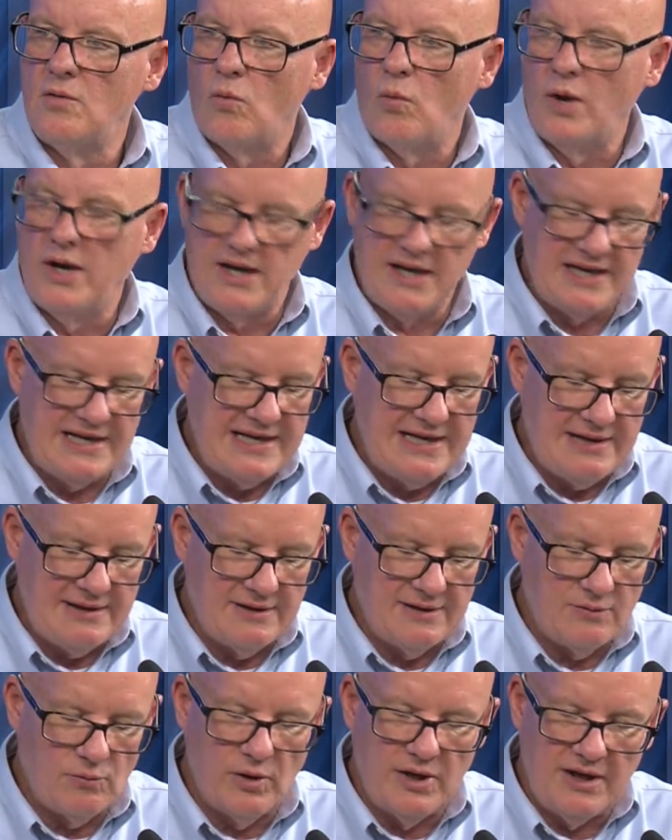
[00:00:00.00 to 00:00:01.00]

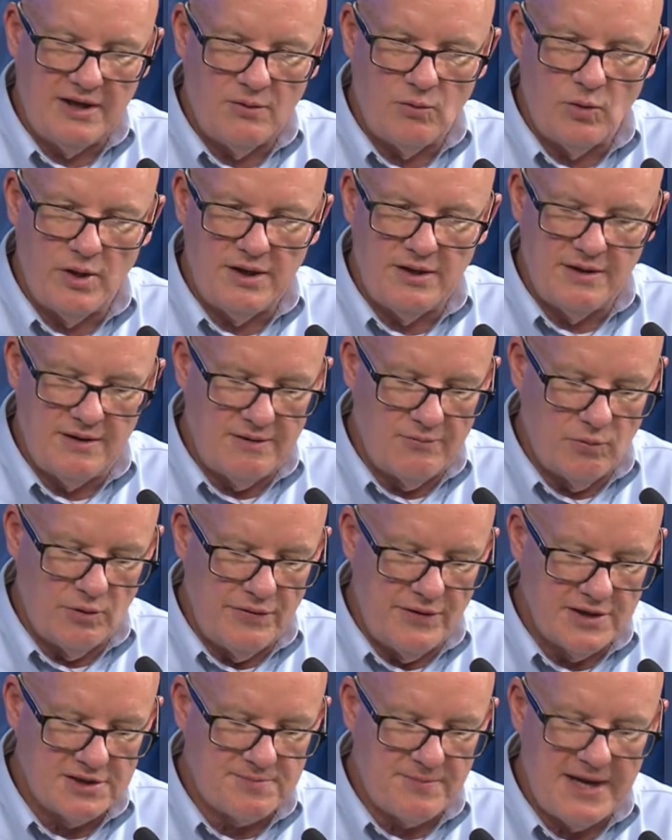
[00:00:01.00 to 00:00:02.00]
When
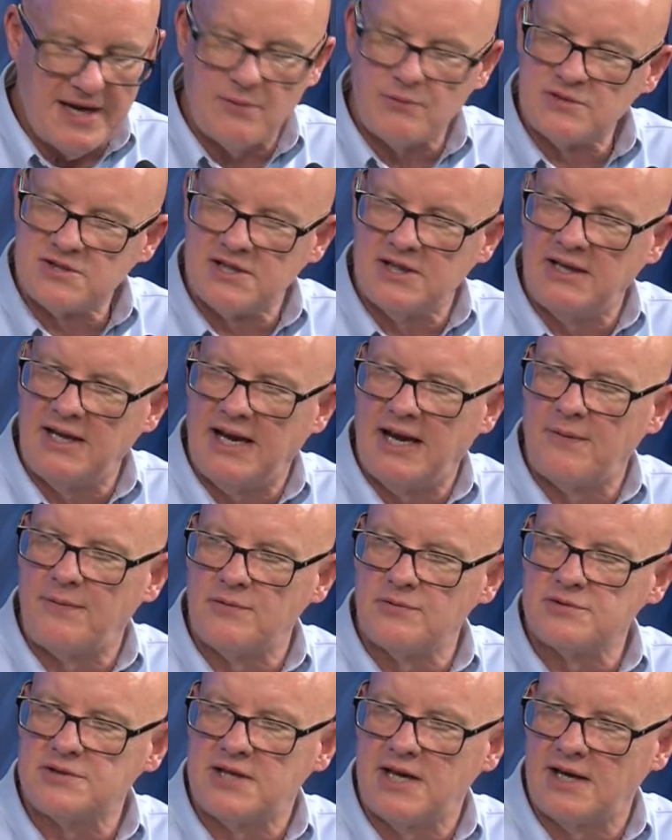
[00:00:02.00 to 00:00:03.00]
this man was sending out
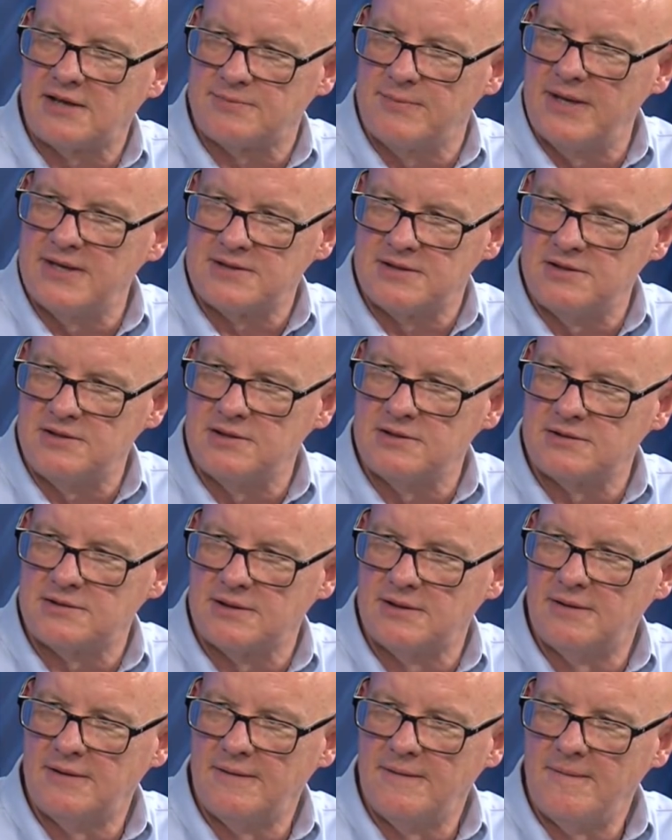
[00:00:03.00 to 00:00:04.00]
those text messages
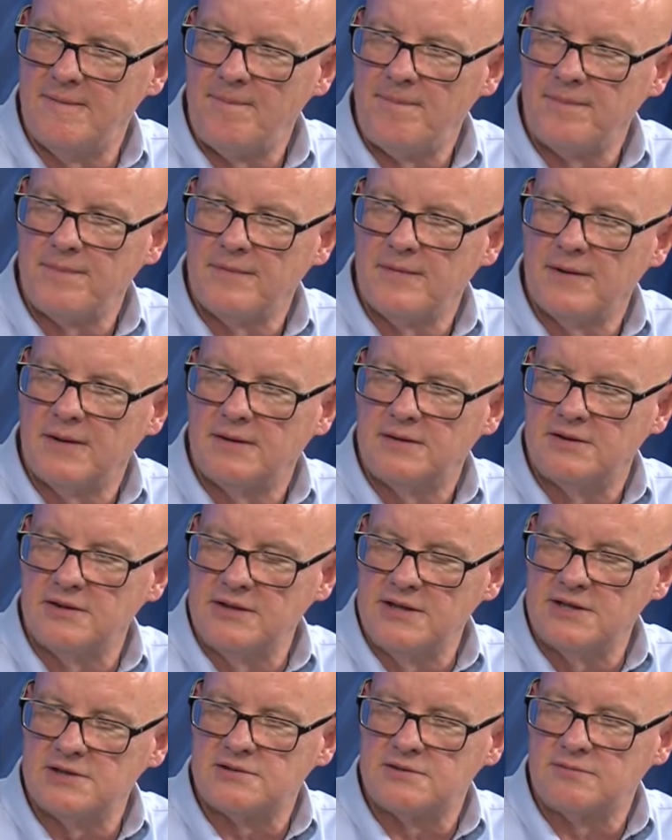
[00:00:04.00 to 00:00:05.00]
to
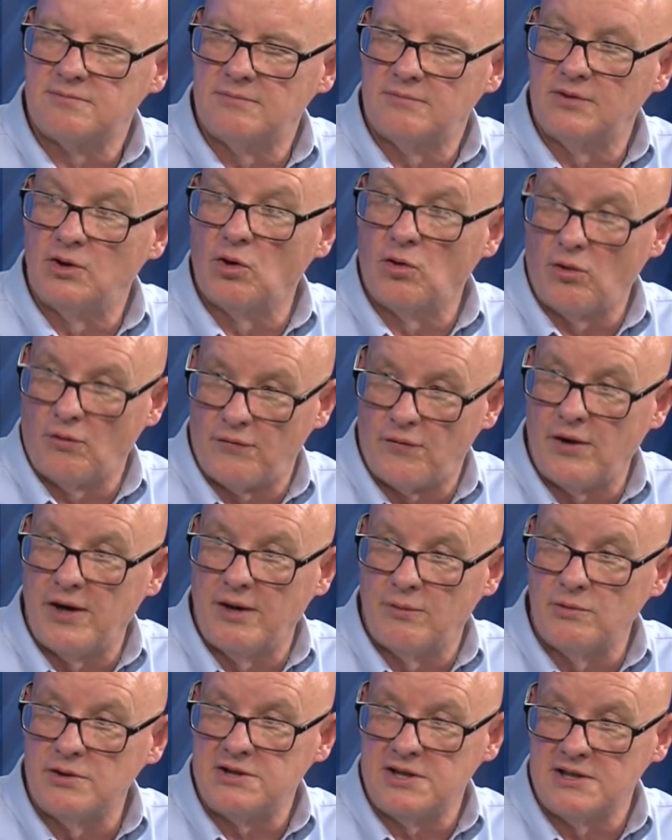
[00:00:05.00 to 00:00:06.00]
his
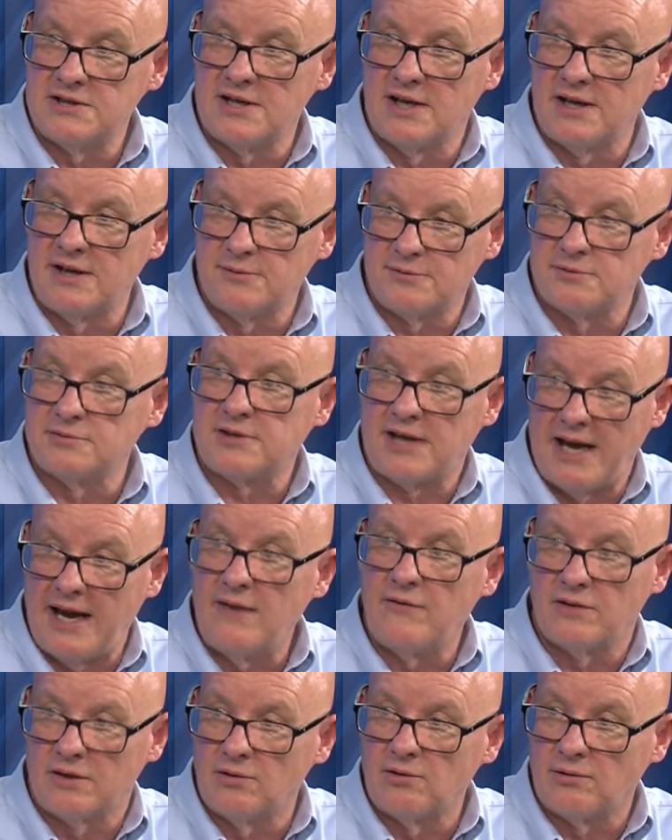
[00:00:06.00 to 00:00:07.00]
girlfriend, which he's not even supposed to
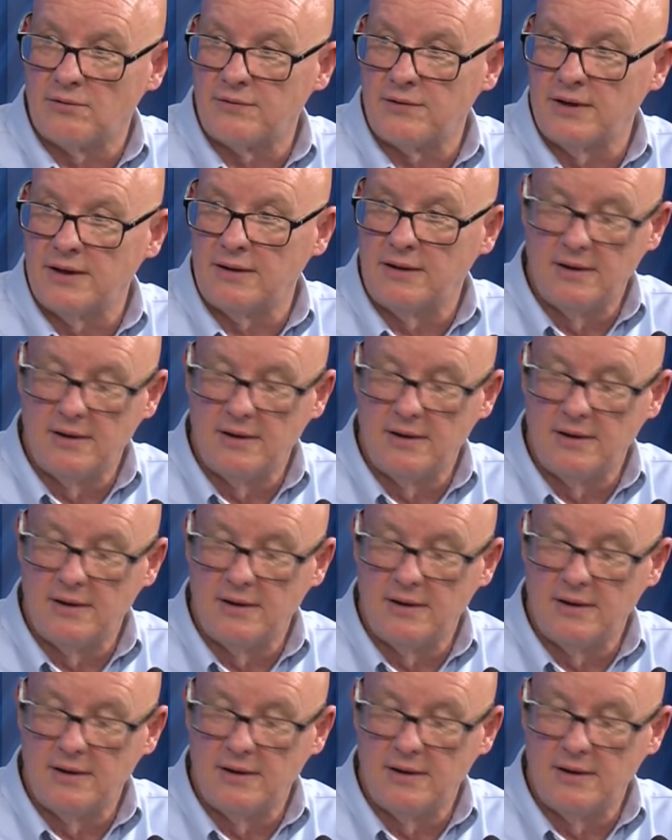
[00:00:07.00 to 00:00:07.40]
have a girlfriend,